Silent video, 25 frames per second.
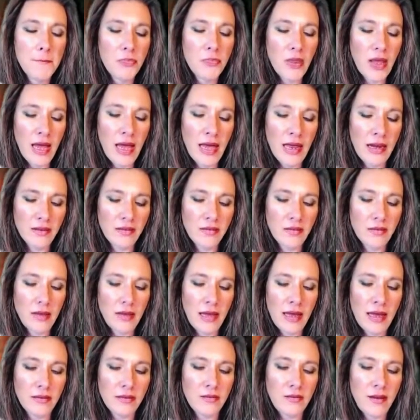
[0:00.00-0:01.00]
And
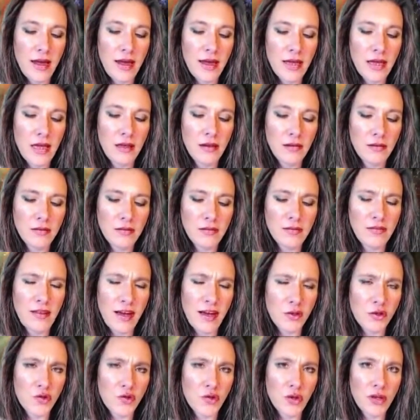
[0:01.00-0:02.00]
it's taking
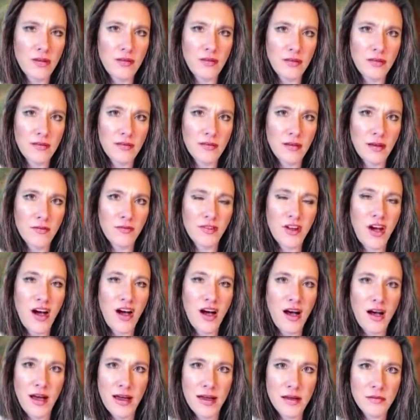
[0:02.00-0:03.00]
sections of
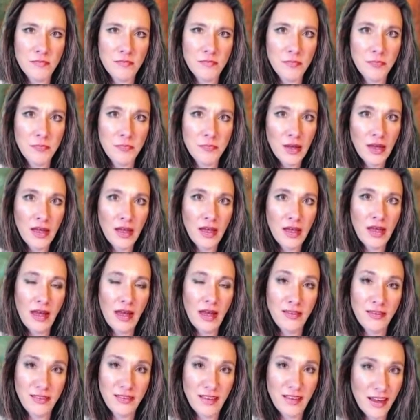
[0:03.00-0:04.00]
time
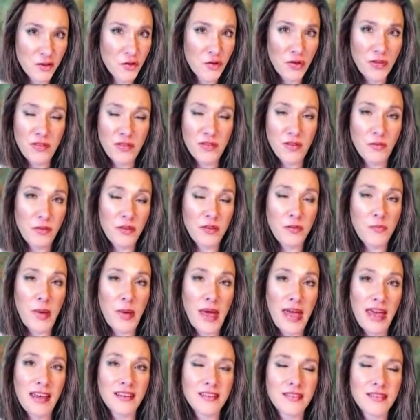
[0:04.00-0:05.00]
and sections of
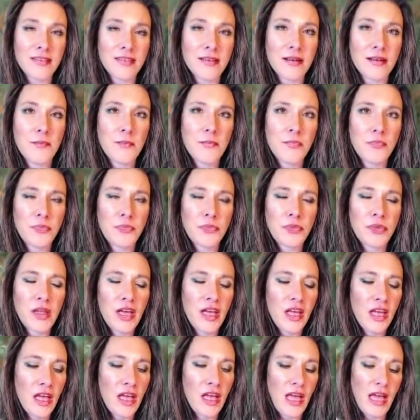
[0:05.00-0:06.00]
space
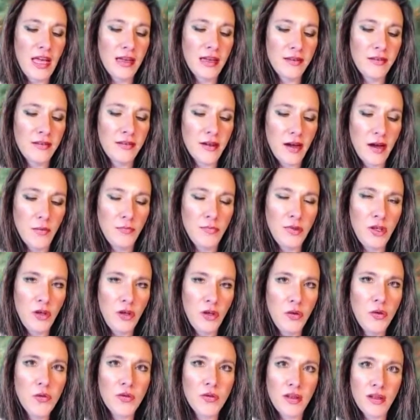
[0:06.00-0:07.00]
and
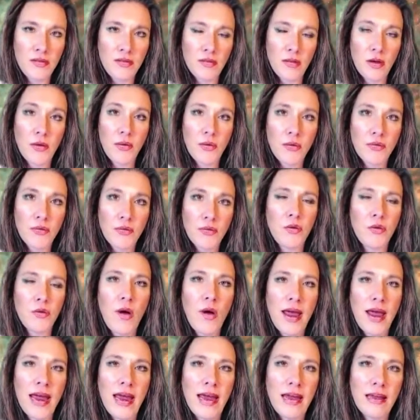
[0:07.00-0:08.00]
using those in
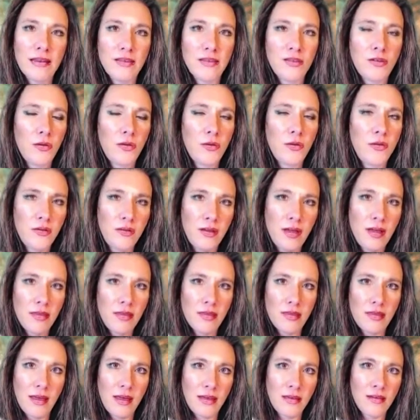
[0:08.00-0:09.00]
ways to see
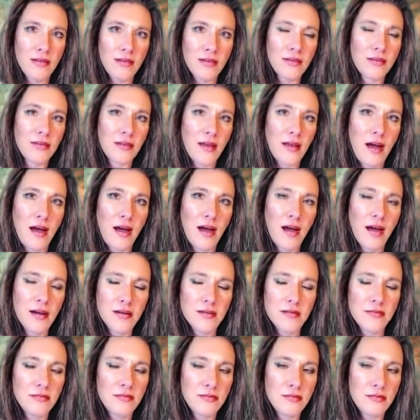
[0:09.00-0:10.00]
things,
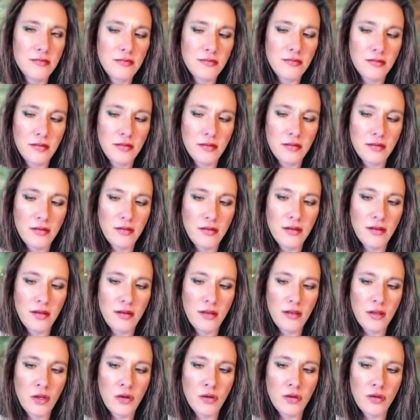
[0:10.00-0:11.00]

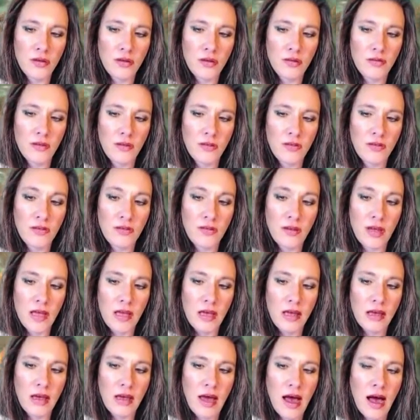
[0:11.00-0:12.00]
to
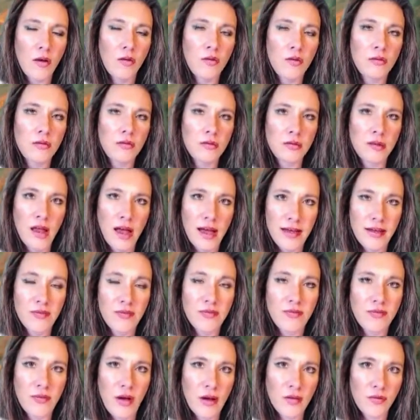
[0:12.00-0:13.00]
see how life
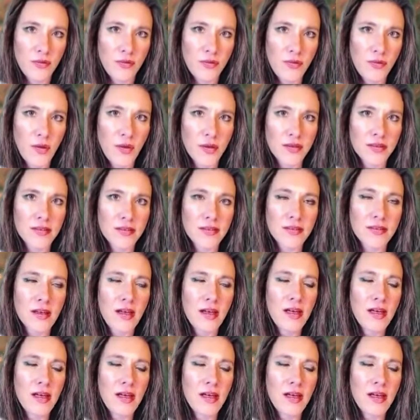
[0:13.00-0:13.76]
unfolds.